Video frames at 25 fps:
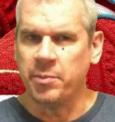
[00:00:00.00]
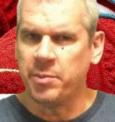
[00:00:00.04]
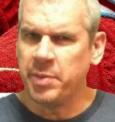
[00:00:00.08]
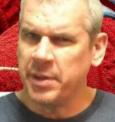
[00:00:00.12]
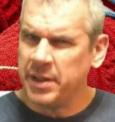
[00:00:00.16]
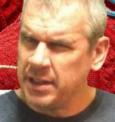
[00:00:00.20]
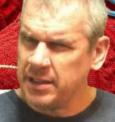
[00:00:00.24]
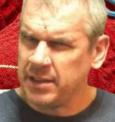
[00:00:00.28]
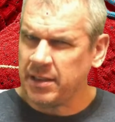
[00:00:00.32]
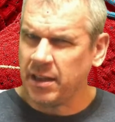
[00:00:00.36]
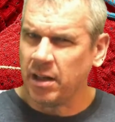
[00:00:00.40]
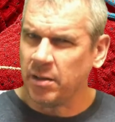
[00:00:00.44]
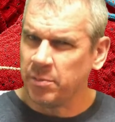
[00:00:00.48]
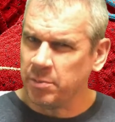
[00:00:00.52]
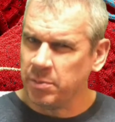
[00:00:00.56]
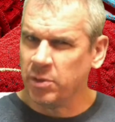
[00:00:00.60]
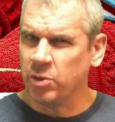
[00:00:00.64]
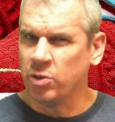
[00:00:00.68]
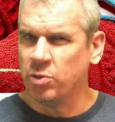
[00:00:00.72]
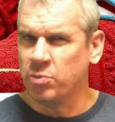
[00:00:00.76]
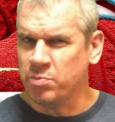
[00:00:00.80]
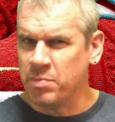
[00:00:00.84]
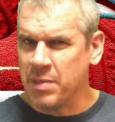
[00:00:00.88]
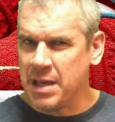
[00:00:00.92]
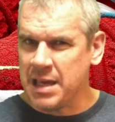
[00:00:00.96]
A bit of dark
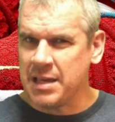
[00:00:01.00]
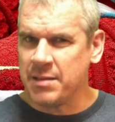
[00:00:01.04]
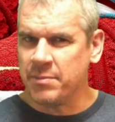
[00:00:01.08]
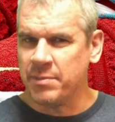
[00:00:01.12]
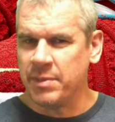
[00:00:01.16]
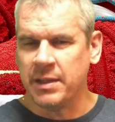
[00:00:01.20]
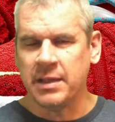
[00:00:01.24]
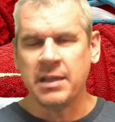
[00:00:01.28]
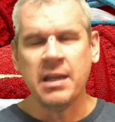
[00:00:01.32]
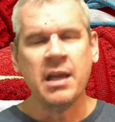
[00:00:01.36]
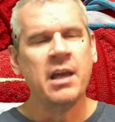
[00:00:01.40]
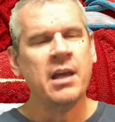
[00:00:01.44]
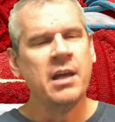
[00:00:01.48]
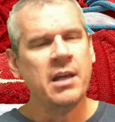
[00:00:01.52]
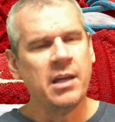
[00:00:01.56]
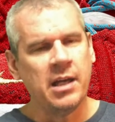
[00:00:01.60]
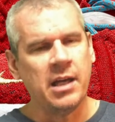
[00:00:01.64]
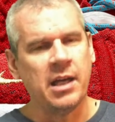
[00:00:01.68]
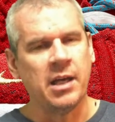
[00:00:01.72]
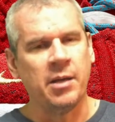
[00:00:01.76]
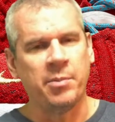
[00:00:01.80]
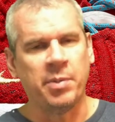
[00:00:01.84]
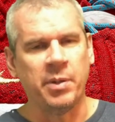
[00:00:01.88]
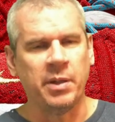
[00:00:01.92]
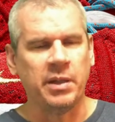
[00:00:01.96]
blue maybe,
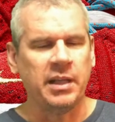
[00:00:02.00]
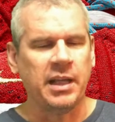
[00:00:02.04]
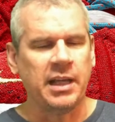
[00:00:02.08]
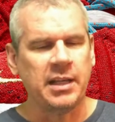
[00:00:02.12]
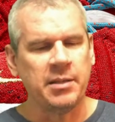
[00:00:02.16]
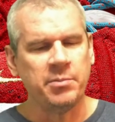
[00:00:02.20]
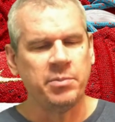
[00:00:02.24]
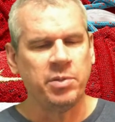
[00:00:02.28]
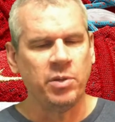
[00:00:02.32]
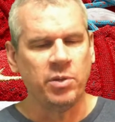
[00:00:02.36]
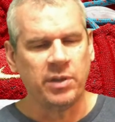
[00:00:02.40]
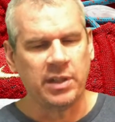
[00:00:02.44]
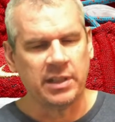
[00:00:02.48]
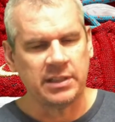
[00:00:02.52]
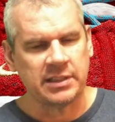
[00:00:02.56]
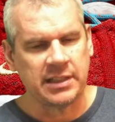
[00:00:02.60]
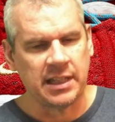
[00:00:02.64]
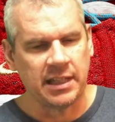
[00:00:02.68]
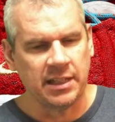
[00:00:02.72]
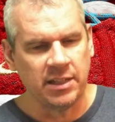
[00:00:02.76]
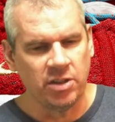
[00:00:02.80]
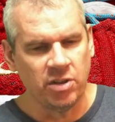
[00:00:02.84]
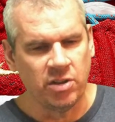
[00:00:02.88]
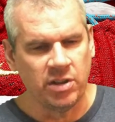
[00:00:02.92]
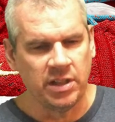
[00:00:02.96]
but light blue, that's
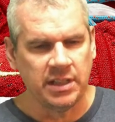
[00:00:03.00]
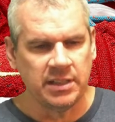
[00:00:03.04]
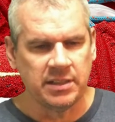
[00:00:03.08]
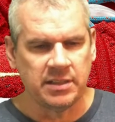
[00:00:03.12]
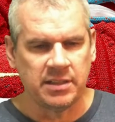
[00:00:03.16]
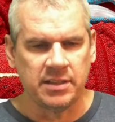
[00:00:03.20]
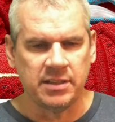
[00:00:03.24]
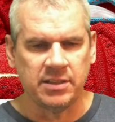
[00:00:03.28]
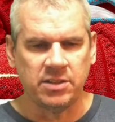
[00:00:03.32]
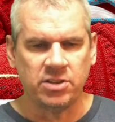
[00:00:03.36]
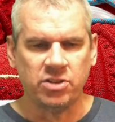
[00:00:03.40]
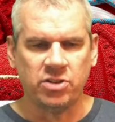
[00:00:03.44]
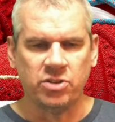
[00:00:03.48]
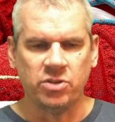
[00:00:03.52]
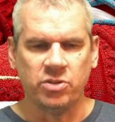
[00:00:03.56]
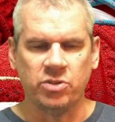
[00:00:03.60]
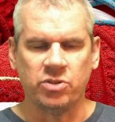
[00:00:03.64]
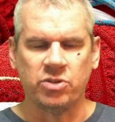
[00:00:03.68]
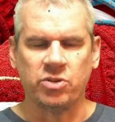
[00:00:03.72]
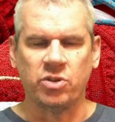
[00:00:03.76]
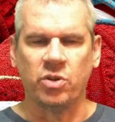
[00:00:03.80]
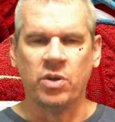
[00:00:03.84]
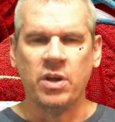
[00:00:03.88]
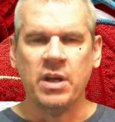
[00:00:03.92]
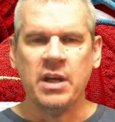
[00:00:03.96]
kind of unique to this shoe.
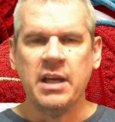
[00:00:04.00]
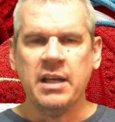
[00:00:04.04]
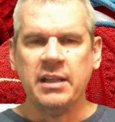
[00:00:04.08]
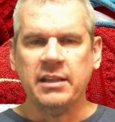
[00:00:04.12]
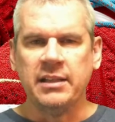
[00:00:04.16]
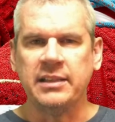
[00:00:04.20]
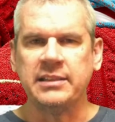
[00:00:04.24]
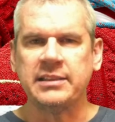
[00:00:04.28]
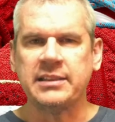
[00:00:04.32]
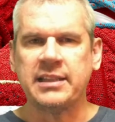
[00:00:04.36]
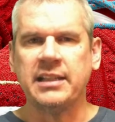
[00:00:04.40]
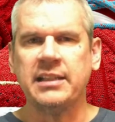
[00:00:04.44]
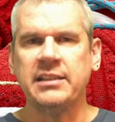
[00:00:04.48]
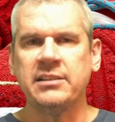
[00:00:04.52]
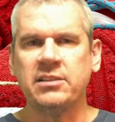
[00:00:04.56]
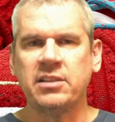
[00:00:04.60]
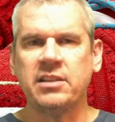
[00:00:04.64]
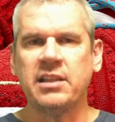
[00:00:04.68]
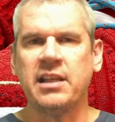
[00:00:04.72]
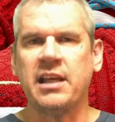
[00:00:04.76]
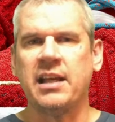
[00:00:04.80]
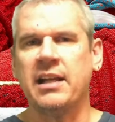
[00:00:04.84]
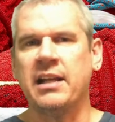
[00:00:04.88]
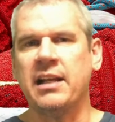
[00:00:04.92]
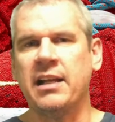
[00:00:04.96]
So let's get into
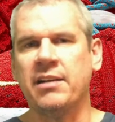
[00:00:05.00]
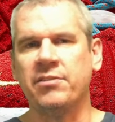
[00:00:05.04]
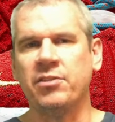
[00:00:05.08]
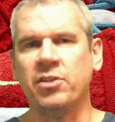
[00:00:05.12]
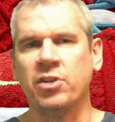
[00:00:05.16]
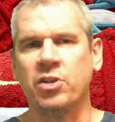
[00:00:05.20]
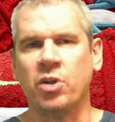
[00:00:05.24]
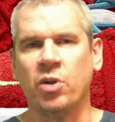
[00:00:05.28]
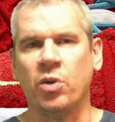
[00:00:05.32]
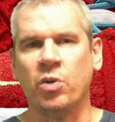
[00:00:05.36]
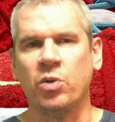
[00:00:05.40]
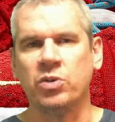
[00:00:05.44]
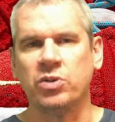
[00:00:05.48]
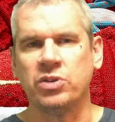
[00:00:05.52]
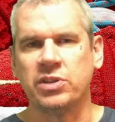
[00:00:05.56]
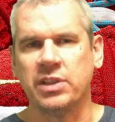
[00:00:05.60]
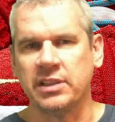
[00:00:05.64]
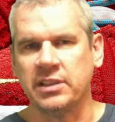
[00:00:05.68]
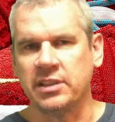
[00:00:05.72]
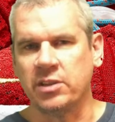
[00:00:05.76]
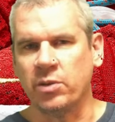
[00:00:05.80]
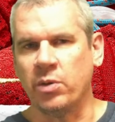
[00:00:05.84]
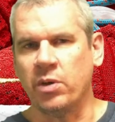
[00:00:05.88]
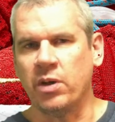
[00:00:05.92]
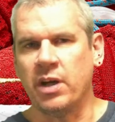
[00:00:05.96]
that and have a look at all those
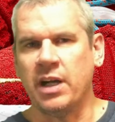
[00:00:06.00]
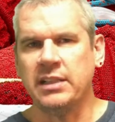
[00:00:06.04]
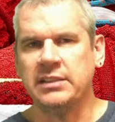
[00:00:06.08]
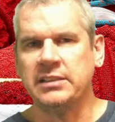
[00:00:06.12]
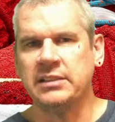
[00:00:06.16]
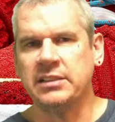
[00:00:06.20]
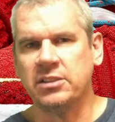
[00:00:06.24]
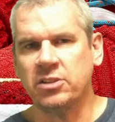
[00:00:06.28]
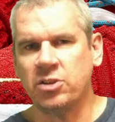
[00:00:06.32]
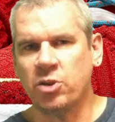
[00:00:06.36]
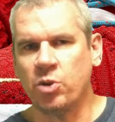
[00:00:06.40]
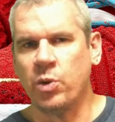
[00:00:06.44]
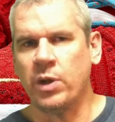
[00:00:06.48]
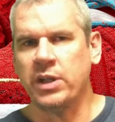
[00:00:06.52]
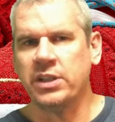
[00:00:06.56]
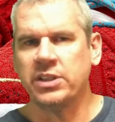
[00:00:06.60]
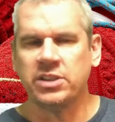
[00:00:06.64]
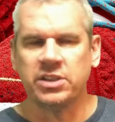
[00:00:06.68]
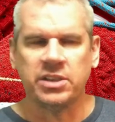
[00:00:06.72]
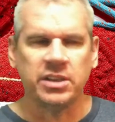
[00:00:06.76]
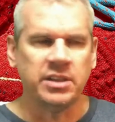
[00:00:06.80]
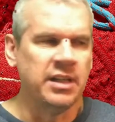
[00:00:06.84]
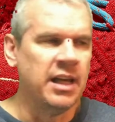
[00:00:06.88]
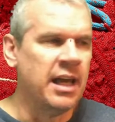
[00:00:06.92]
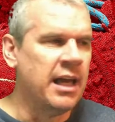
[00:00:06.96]
things. Now we'll answer
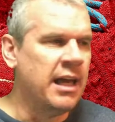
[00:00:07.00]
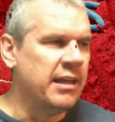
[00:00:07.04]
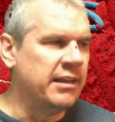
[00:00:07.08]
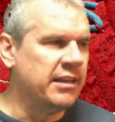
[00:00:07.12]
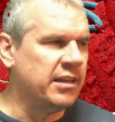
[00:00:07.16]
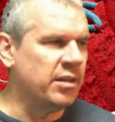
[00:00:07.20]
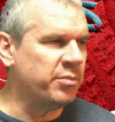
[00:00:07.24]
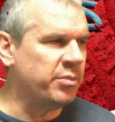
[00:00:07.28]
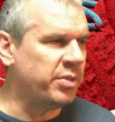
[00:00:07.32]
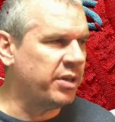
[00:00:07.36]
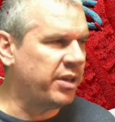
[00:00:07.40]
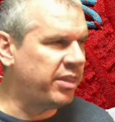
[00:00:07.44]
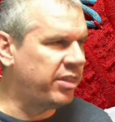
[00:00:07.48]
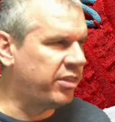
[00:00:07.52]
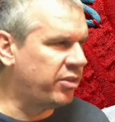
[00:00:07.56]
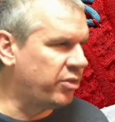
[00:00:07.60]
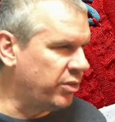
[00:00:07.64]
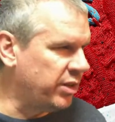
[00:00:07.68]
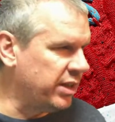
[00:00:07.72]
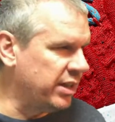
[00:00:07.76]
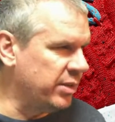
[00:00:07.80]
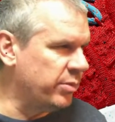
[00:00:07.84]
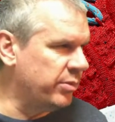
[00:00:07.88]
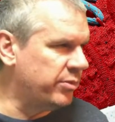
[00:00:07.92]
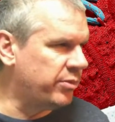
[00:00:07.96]
question number
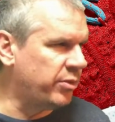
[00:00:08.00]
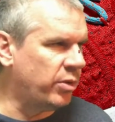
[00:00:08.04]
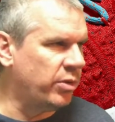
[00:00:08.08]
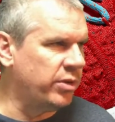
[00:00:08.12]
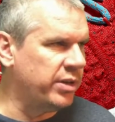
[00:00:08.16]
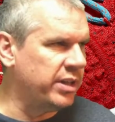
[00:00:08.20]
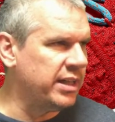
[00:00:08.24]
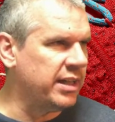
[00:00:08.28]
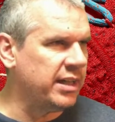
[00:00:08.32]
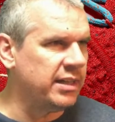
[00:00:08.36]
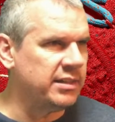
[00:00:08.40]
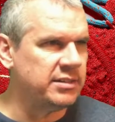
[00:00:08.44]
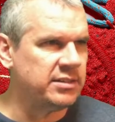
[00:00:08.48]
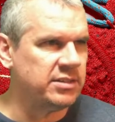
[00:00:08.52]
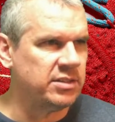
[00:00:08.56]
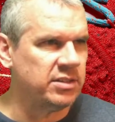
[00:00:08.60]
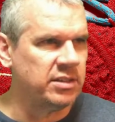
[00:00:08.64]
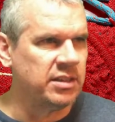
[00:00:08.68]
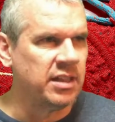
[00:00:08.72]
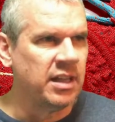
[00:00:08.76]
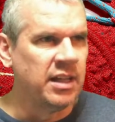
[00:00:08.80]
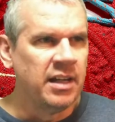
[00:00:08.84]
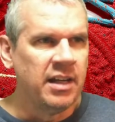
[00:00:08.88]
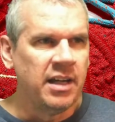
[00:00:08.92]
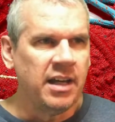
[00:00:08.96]
3. We've already
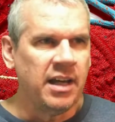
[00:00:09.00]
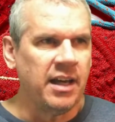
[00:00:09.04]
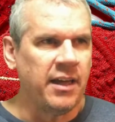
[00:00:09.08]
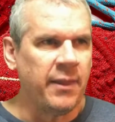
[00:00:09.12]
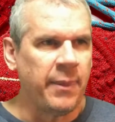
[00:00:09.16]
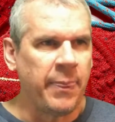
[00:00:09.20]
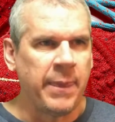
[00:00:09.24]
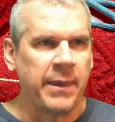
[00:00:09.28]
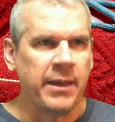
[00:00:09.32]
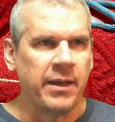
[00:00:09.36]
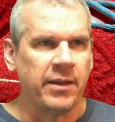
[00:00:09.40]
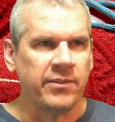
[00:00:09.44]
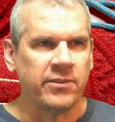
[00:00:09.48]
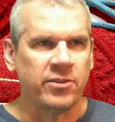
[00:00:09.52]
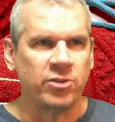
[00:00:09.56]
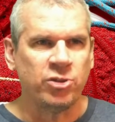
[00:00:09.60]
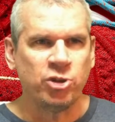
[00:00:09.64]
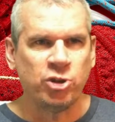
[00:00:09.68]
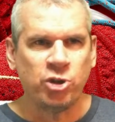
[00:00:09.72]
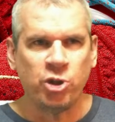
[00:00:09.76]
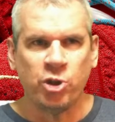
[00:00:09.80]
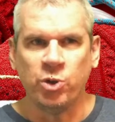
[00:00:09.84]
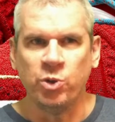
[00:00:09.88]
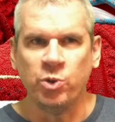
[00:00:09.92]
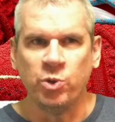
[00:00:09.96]
answered the other
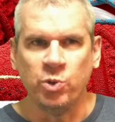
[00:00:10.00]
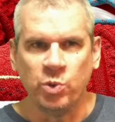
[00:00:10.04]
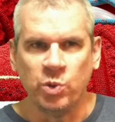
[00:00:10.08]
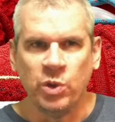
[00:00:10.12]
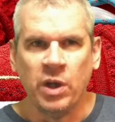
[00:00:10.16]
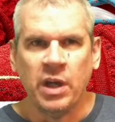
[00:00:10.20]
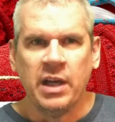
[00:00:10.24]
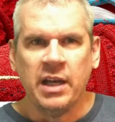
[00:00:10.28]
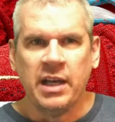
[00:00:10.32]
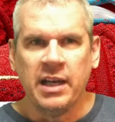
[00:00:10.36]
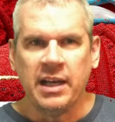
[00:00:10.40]
2.